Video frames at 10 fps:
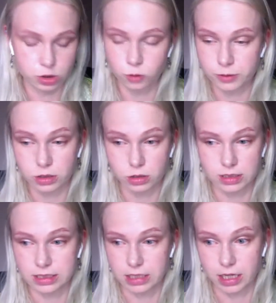Scoops
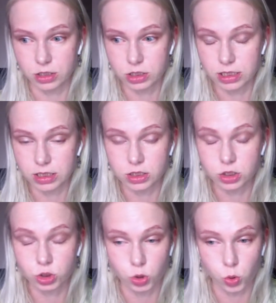on stage, he's
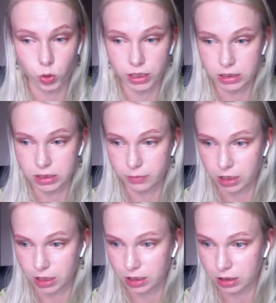so
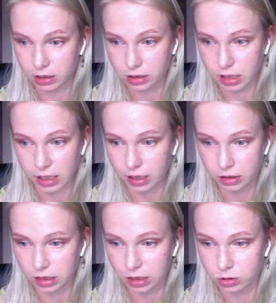intimidating.
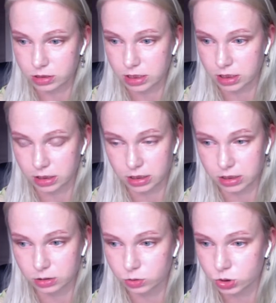I cannot stand that.
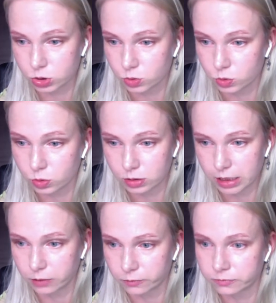He looks so
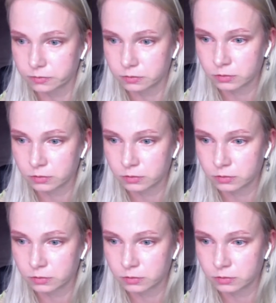kind of